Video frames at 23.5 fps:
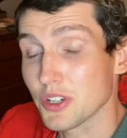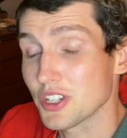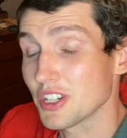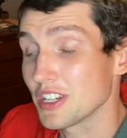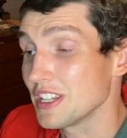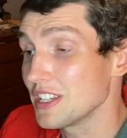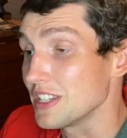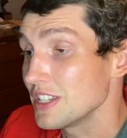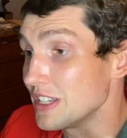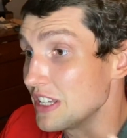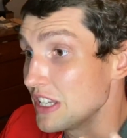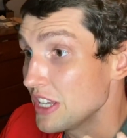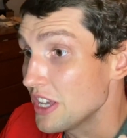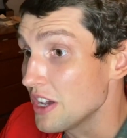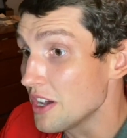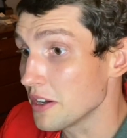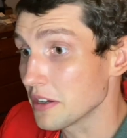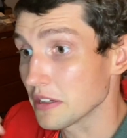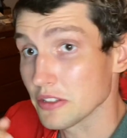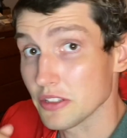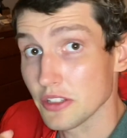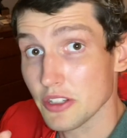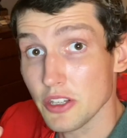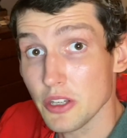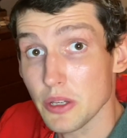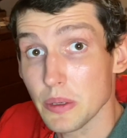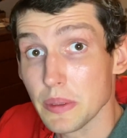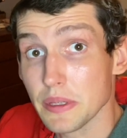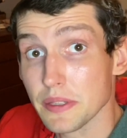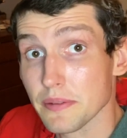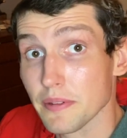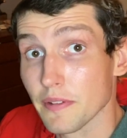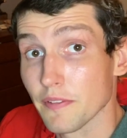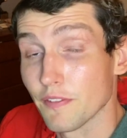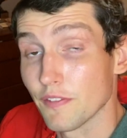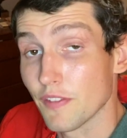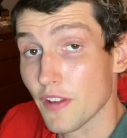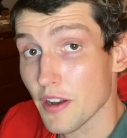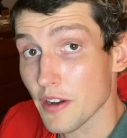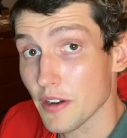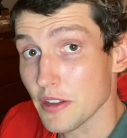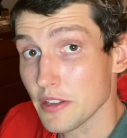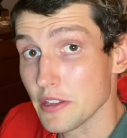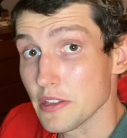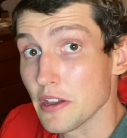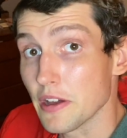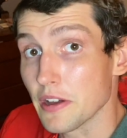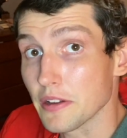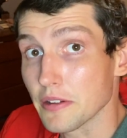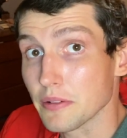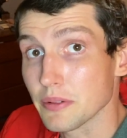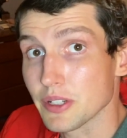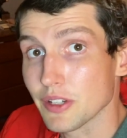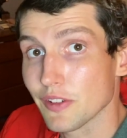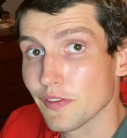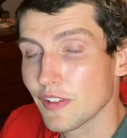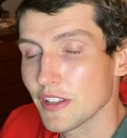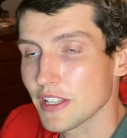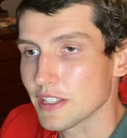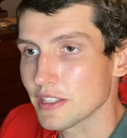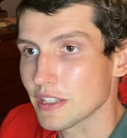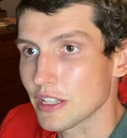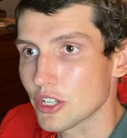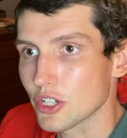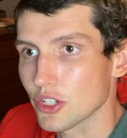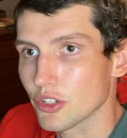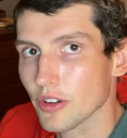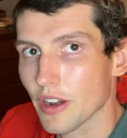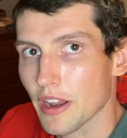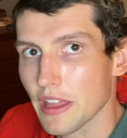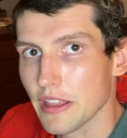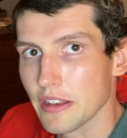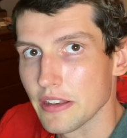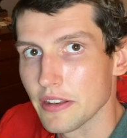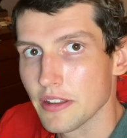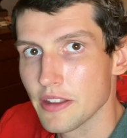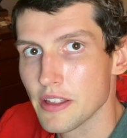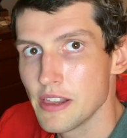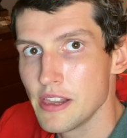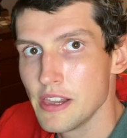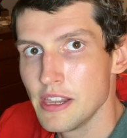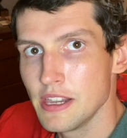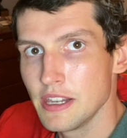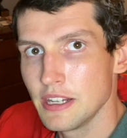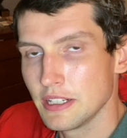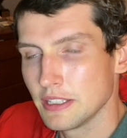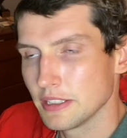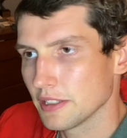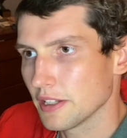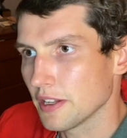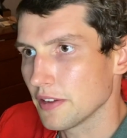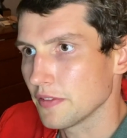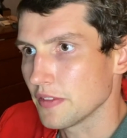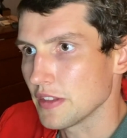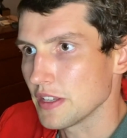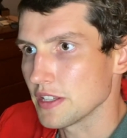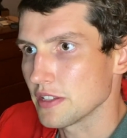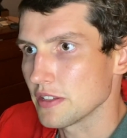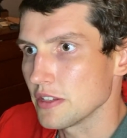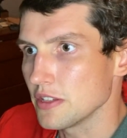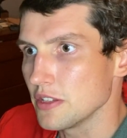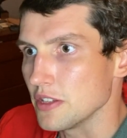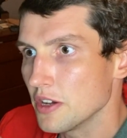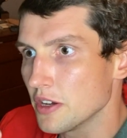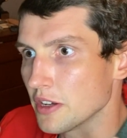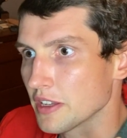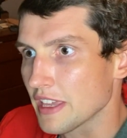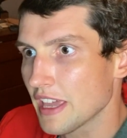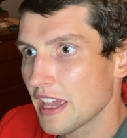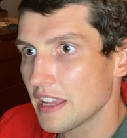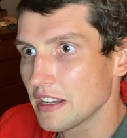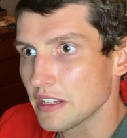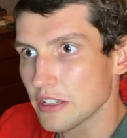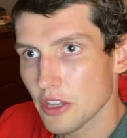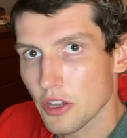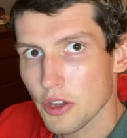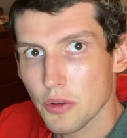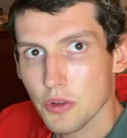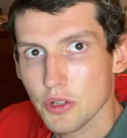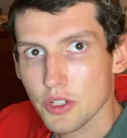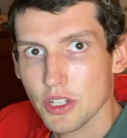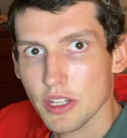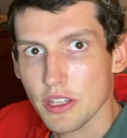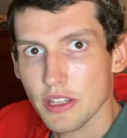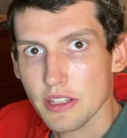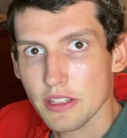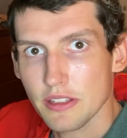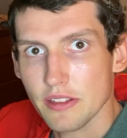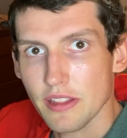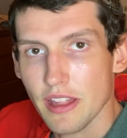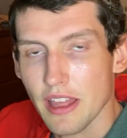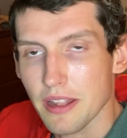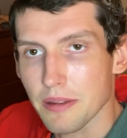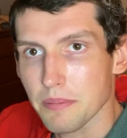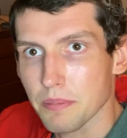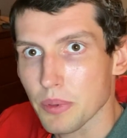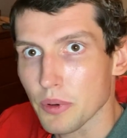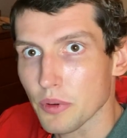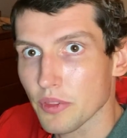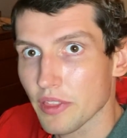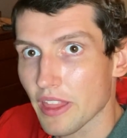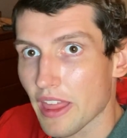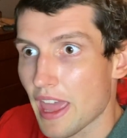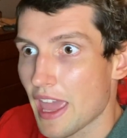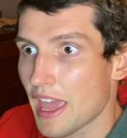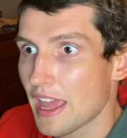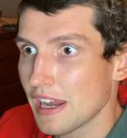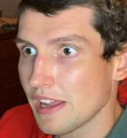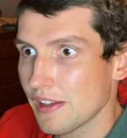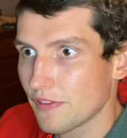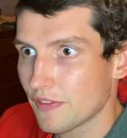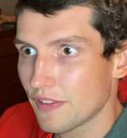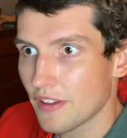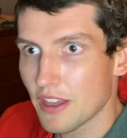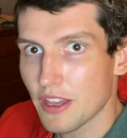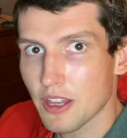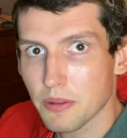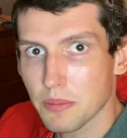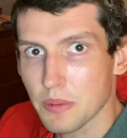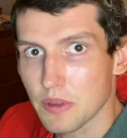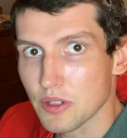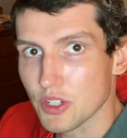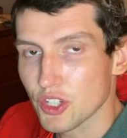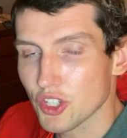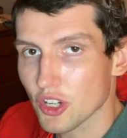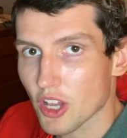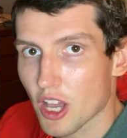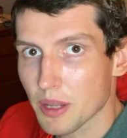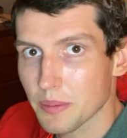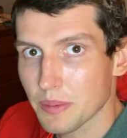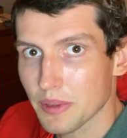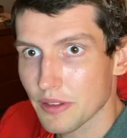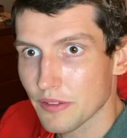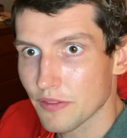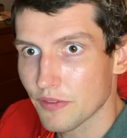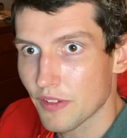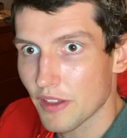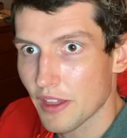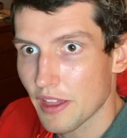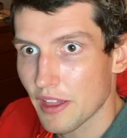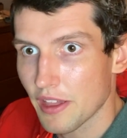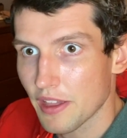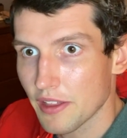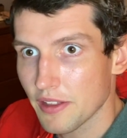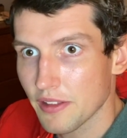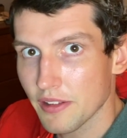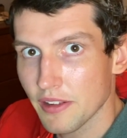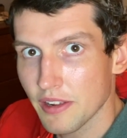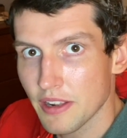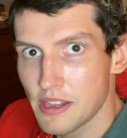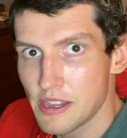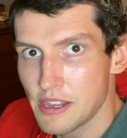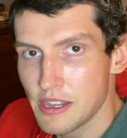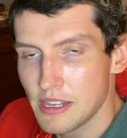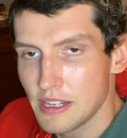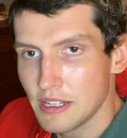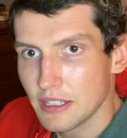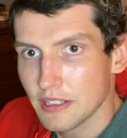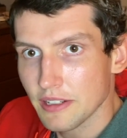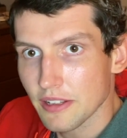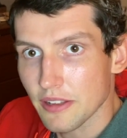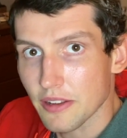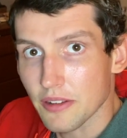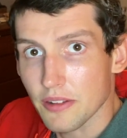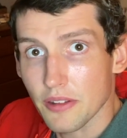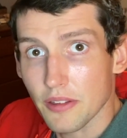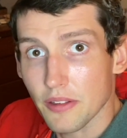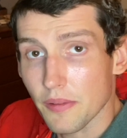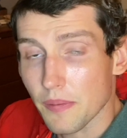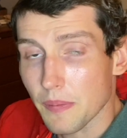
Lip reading: He's young, too. He's very young, which fits the trend of these young head coaches that both NFL, Sean McVay and